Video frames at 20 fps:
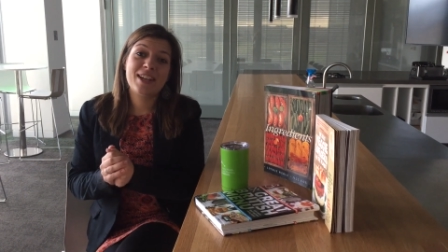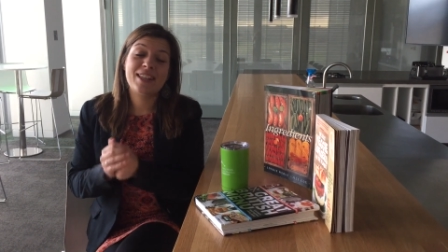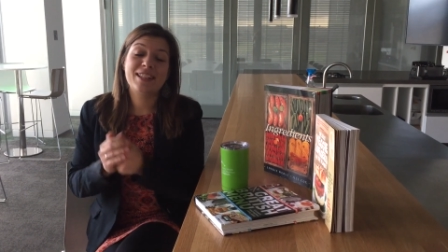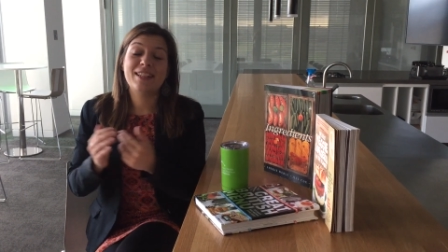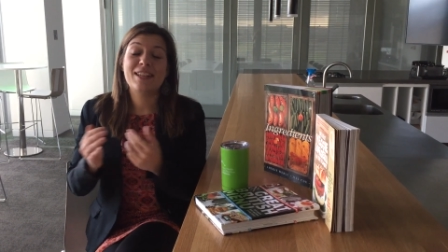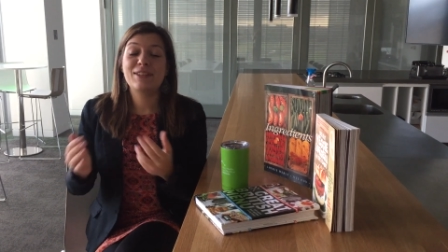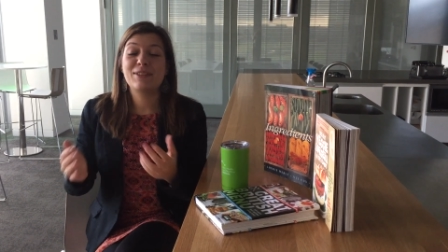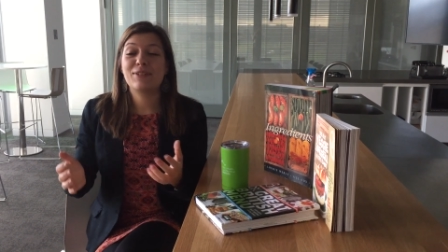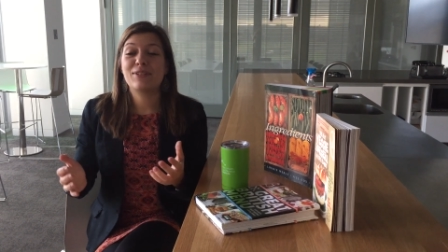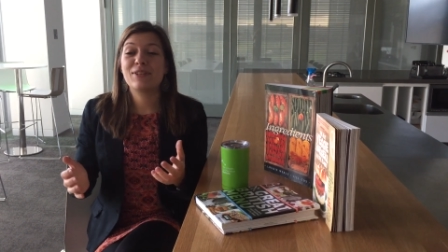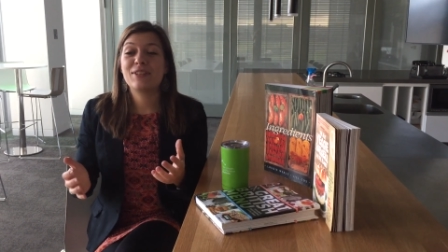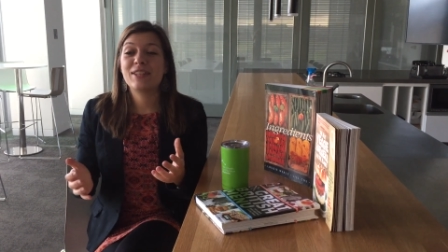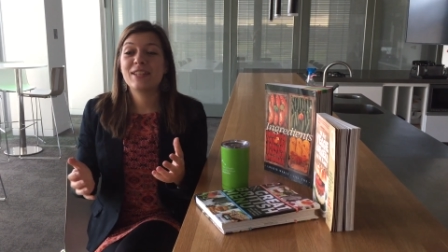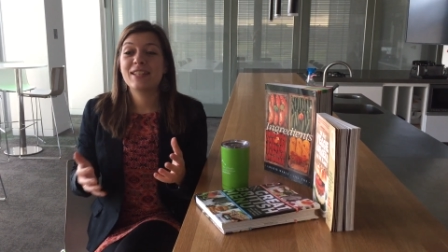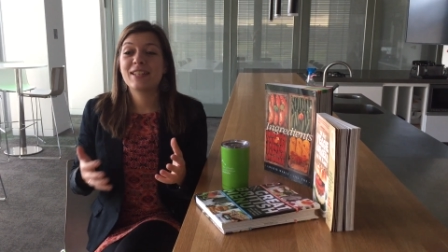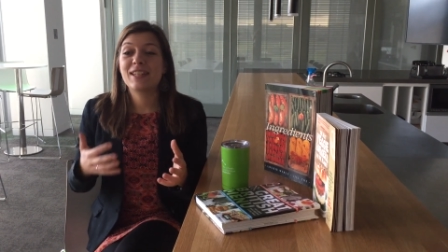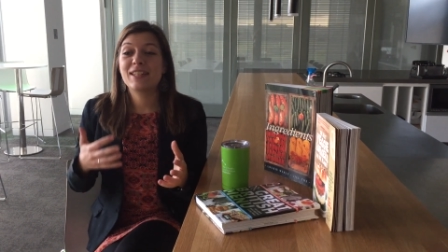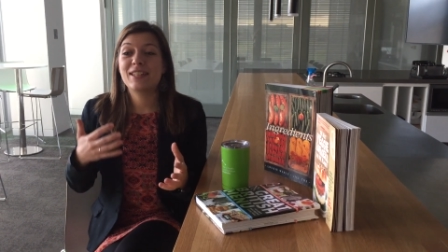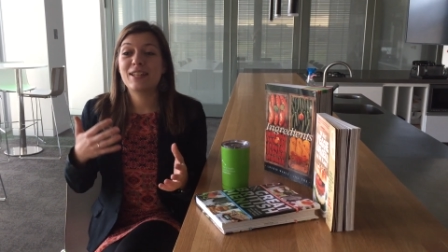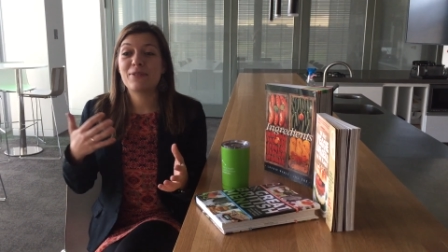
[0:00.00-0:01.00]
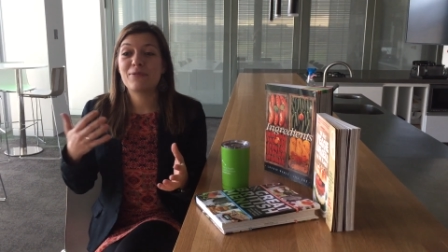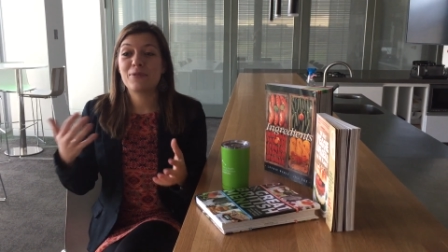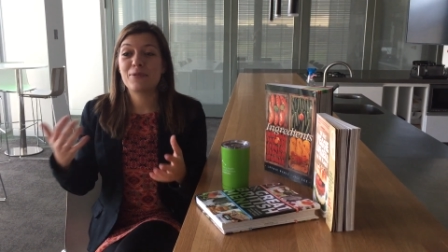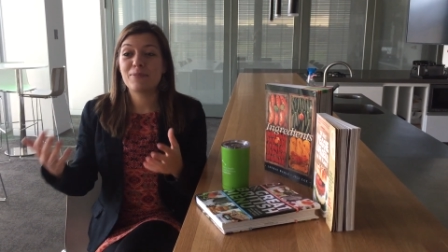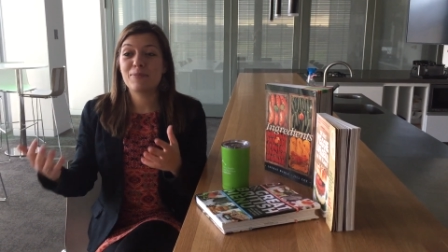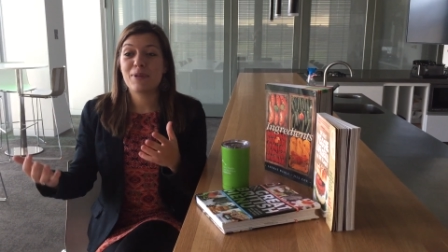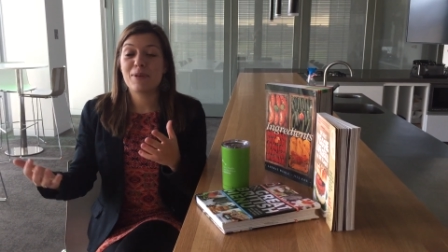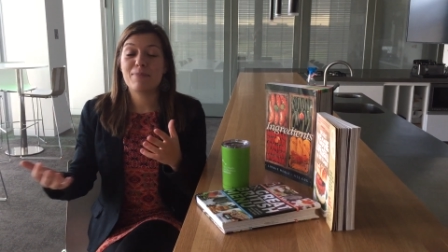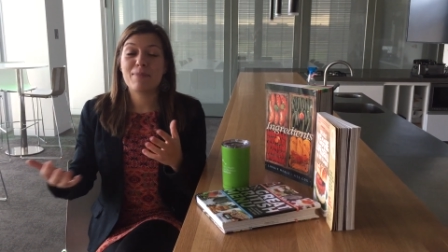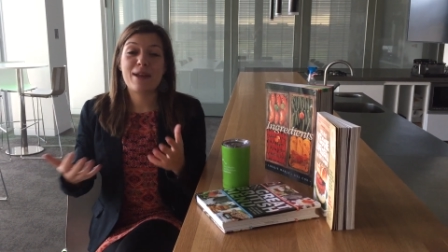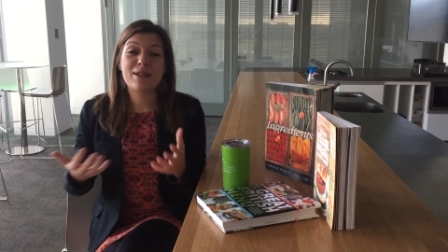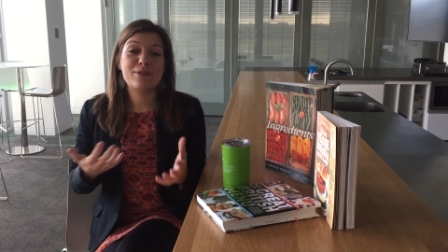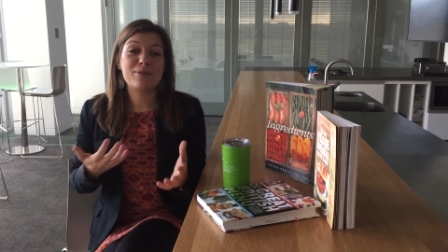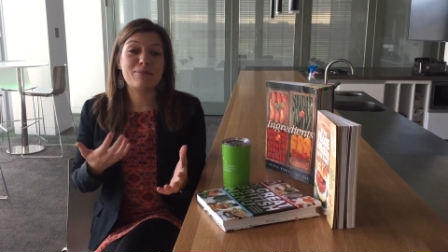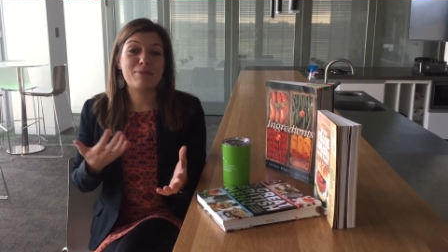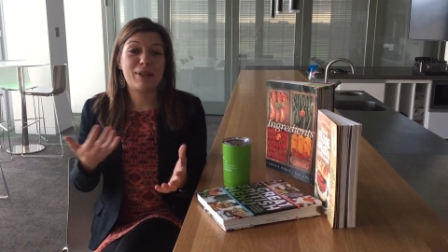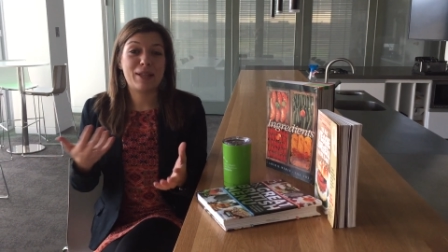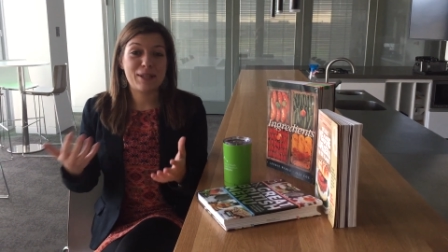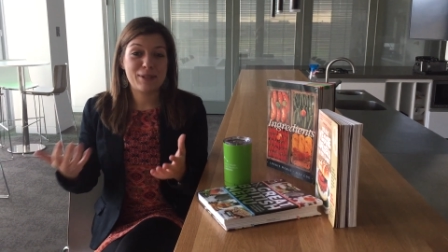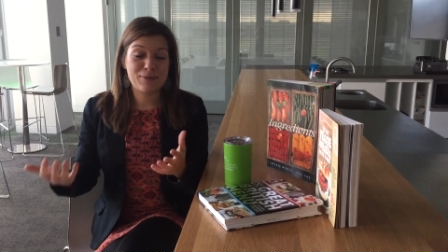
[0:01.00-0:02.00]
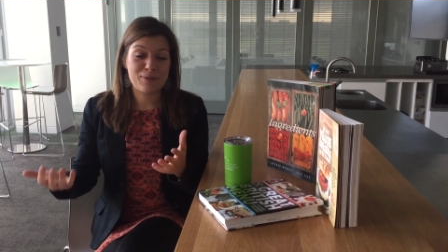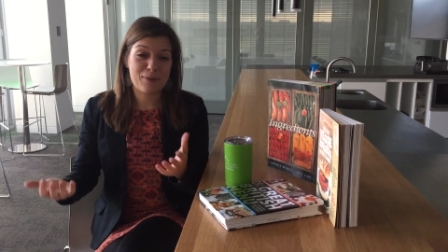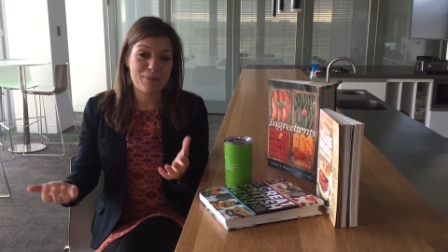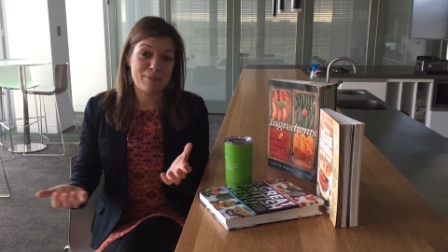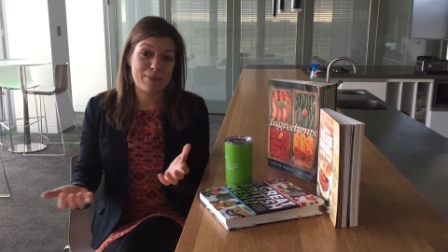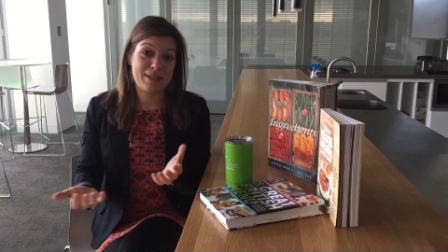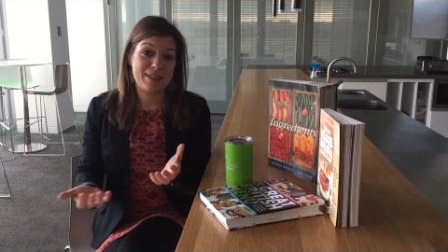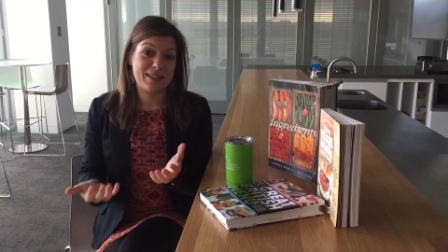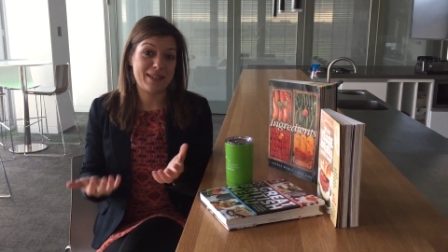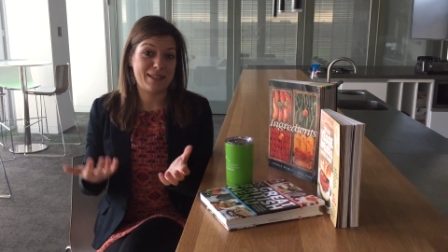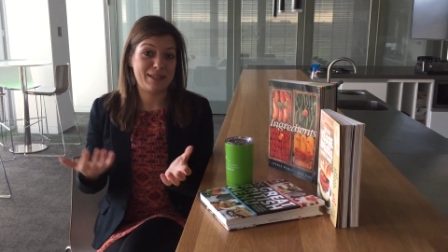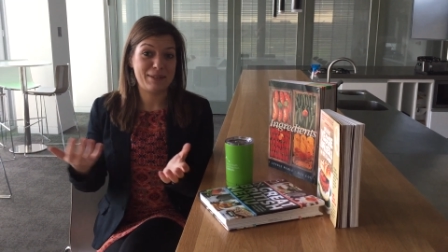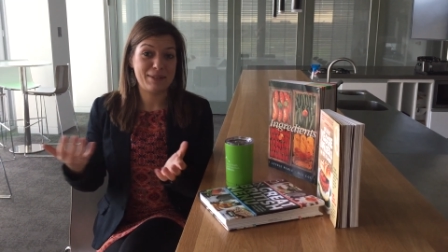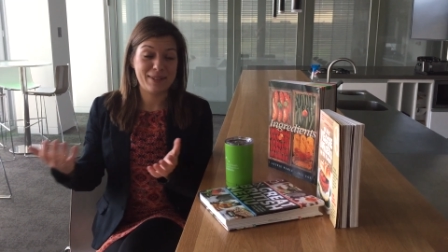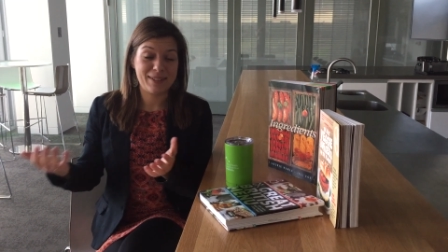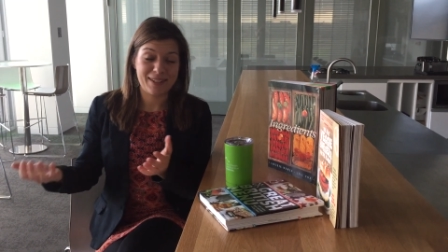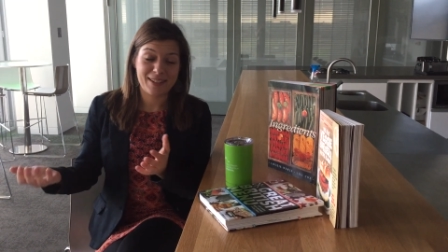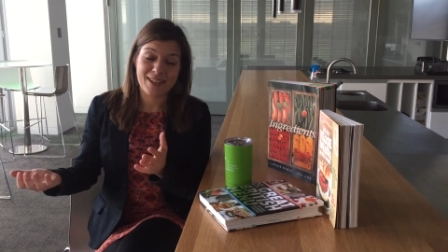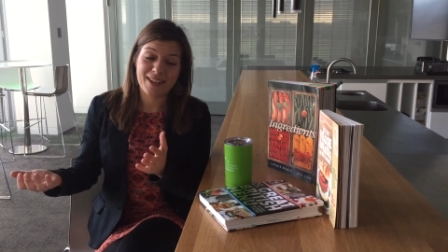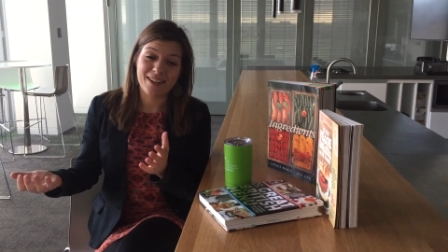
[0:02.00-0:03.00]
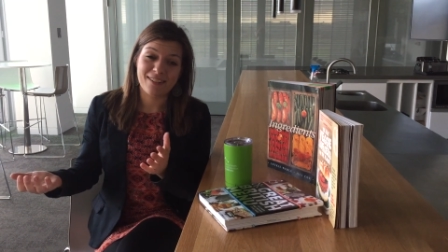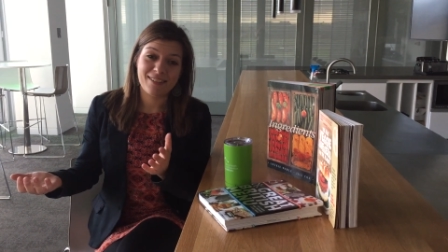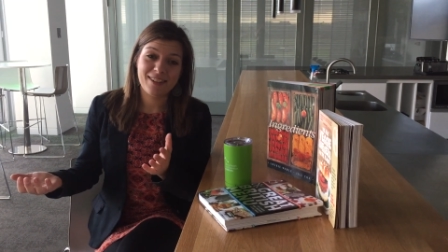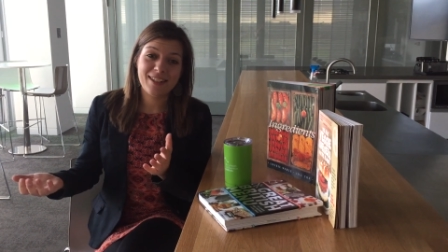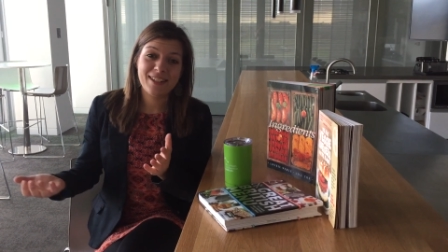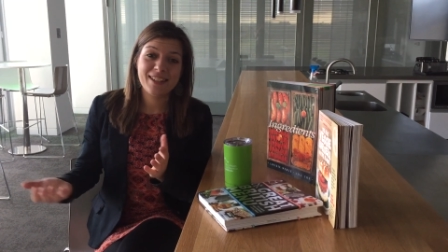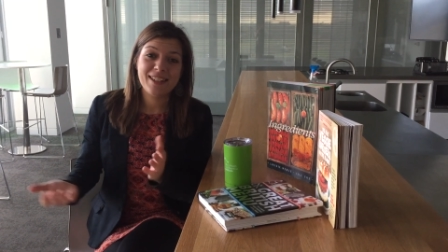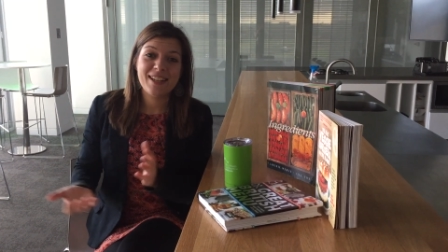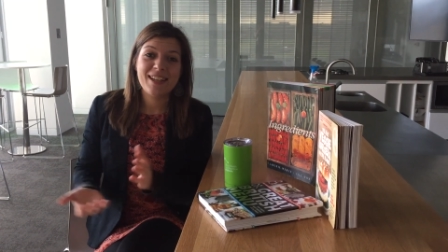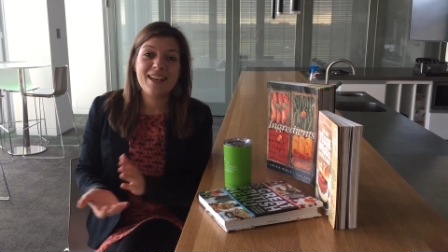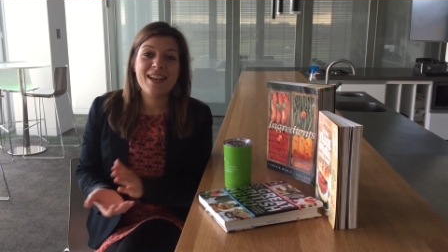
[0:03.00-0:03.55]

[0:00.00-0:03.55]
and I don't think that there would be a better place for me than Kerry.